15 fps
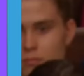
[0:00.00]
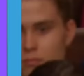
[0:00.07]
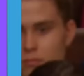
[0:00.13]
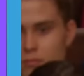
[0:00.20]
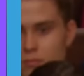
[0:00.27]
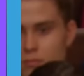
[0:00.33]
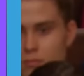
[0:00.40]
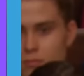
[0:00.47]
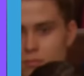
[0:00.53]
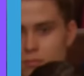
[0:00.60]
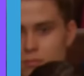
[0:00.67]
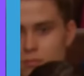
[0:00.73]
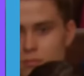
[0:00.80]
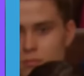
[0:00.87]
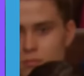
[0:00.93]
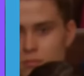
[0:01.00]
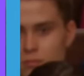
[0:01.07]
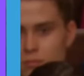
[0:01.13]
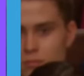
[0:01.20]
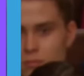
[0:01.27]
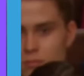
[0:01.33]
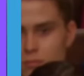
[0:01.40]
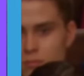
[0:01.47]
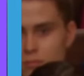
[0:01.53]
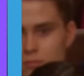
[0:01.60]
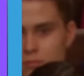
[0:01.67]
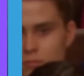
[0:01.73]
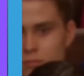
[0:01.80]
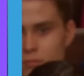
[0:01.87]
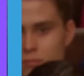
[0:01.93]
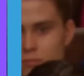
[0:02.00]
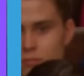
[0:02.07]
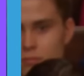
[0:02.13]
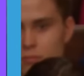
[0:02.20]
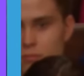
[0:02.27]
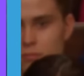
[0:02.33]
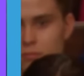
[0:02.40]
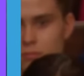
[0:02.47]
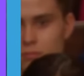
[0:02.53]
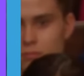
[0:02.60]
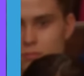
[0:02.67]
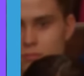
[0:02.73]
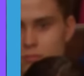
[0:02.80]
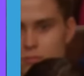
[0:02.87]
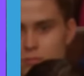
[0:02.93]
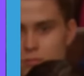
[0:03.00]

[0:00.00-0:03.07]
(not speaking)